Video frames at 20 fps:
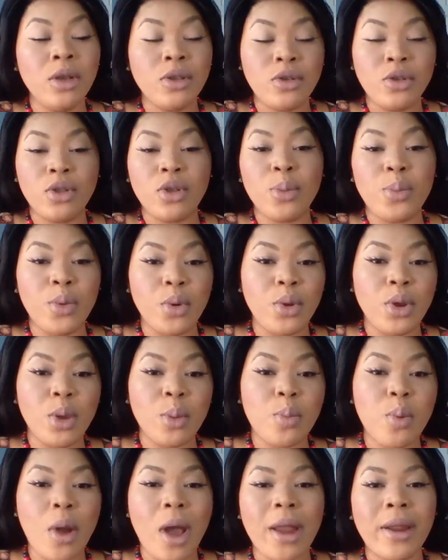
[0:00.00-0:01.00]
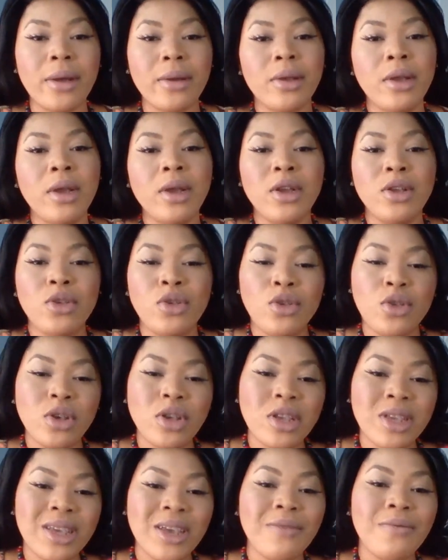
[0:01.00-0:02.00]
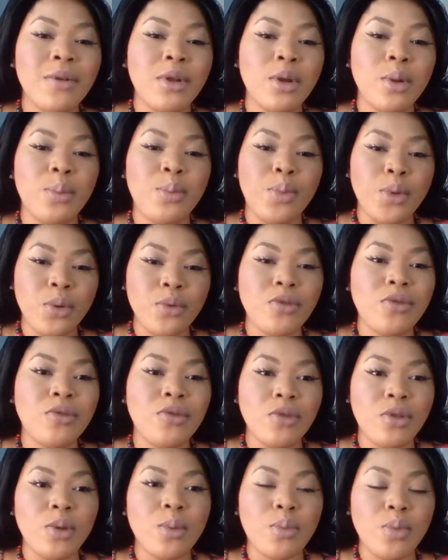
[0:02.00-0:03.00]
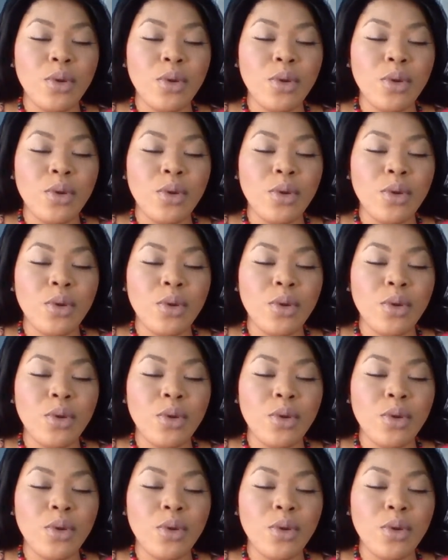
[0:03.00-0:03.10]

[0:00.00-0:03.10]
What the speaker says: to the beauty product, to just give it a boost to the